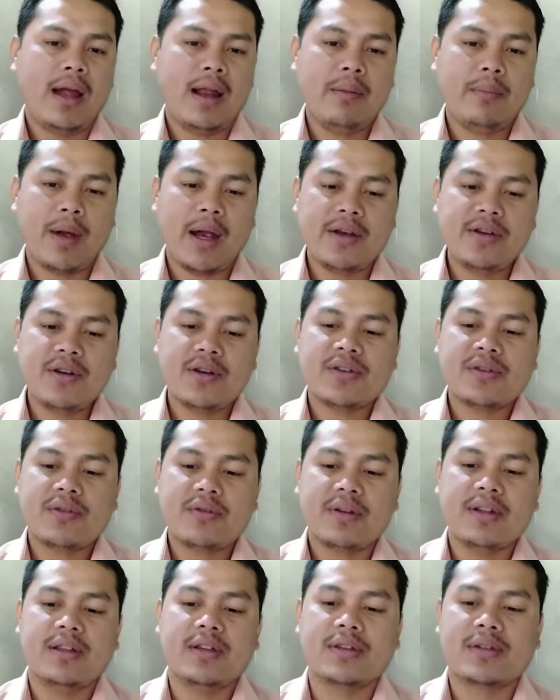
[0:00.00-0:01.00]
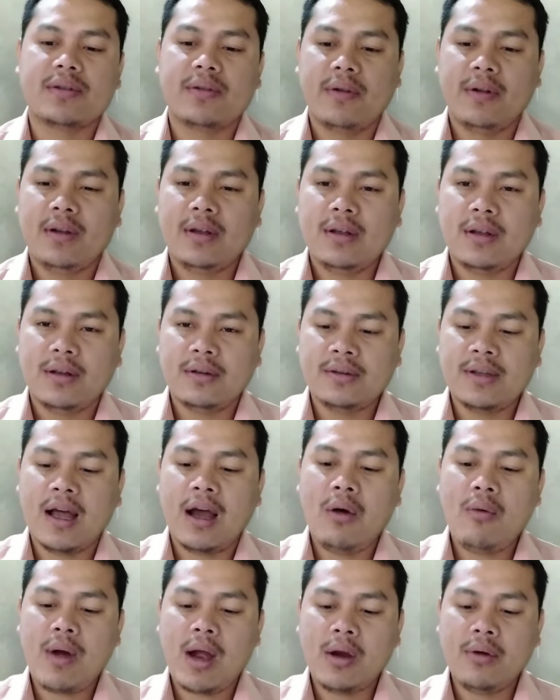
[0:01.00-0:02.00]
And my dear students,
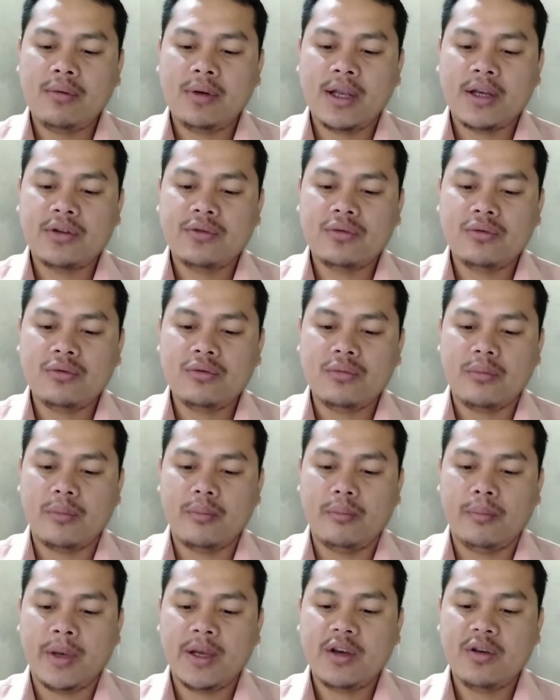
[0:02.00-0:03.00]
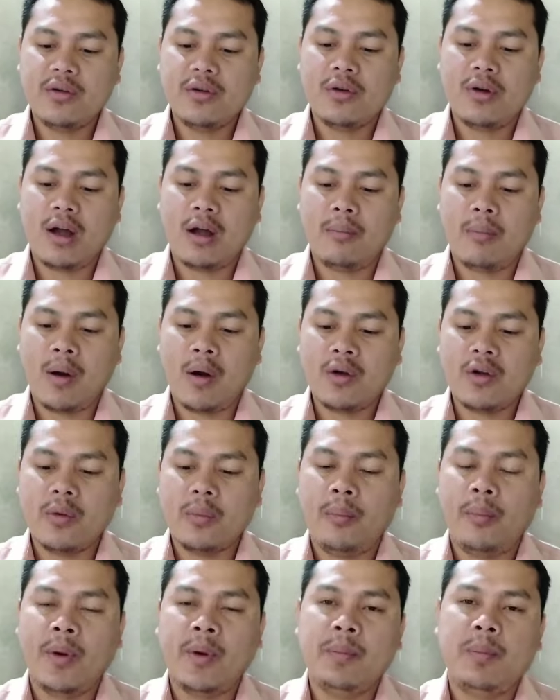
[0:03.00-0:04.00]
now I would like to make you know
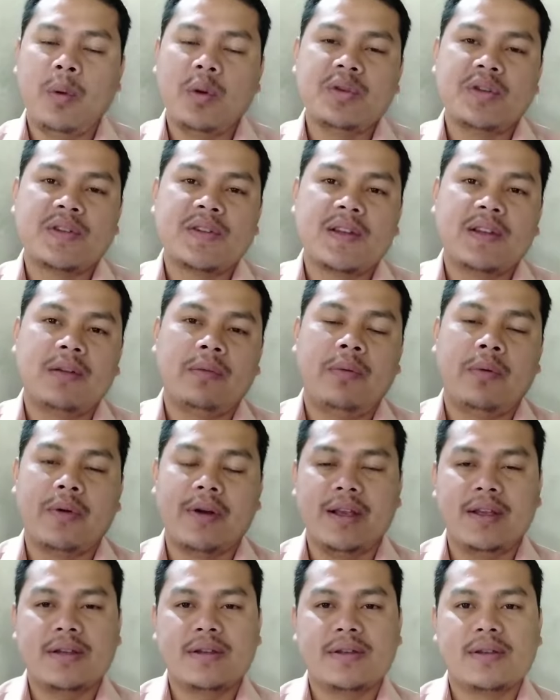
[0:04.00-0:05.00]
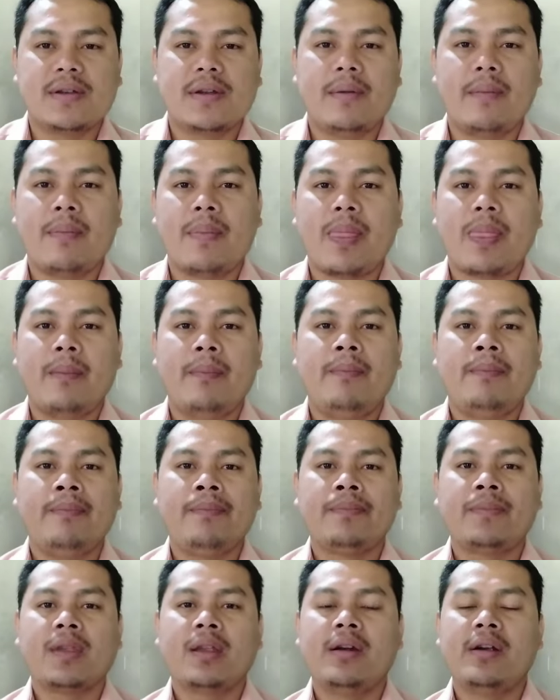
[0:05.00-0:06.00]
about prepositional phrase.
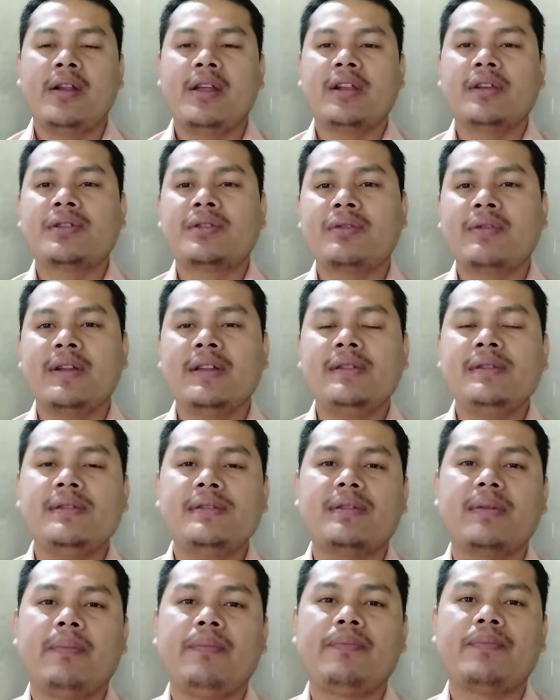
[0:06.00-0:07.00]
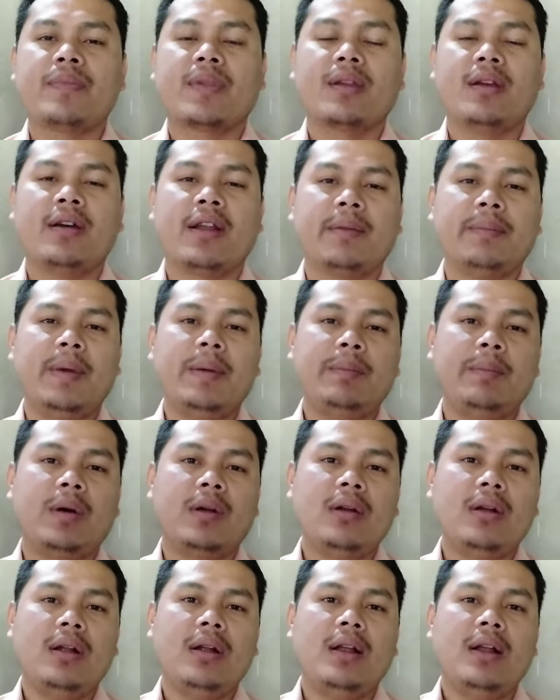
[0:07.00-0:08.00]
Dear students,
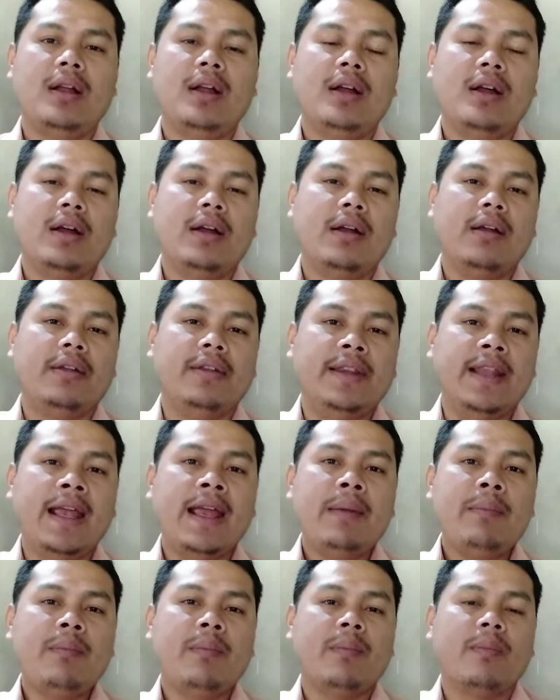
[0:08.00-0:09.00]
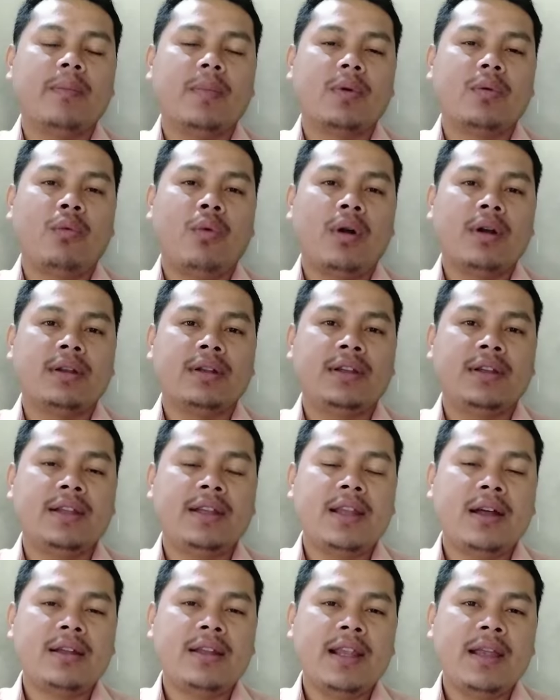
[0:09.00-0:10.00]
remember,
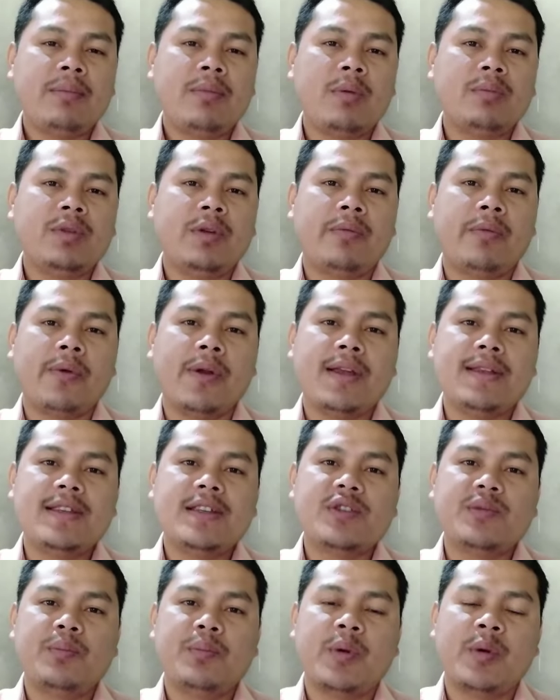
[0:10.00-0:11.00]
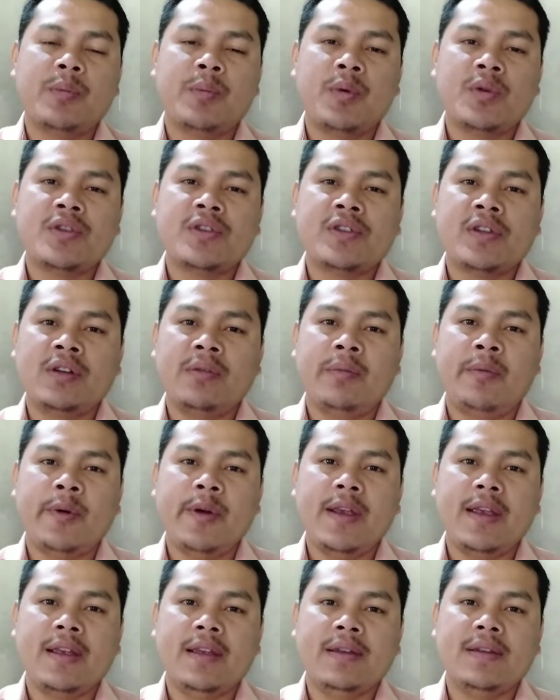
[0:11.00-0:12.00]
the name of the phrase is prepositional
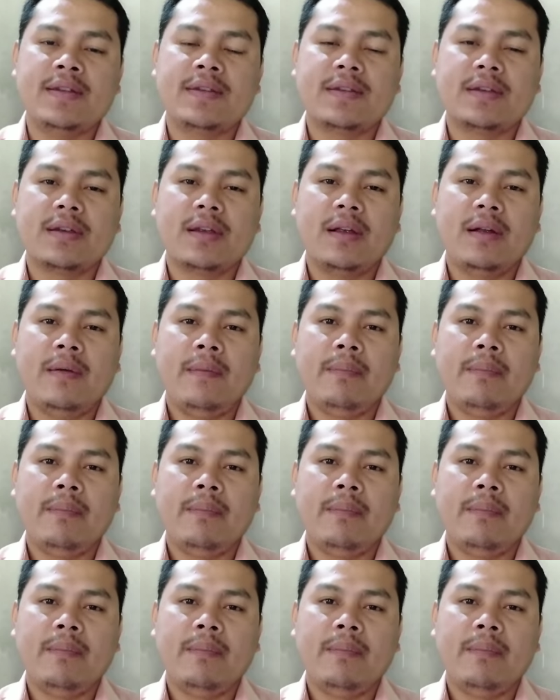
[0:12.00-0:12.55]
phrase.